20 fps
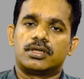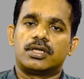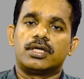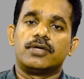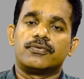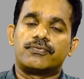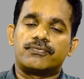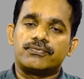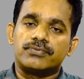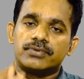
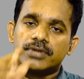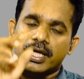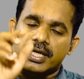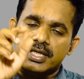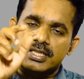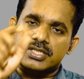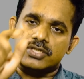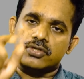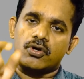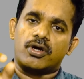If there
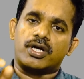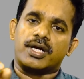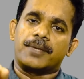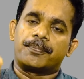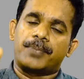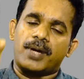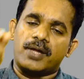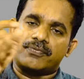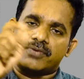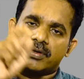is no
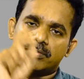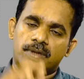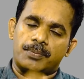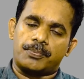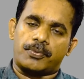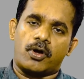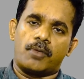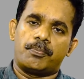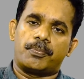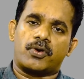reply from the
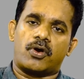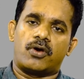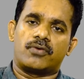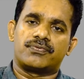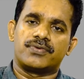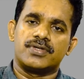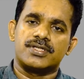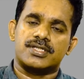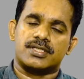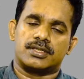proper
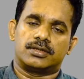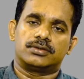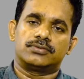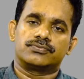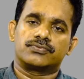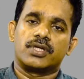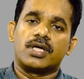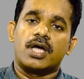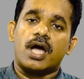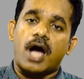officer
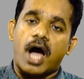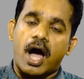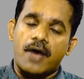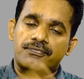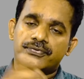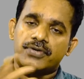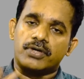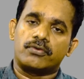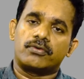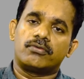
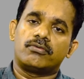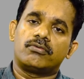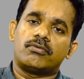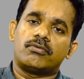after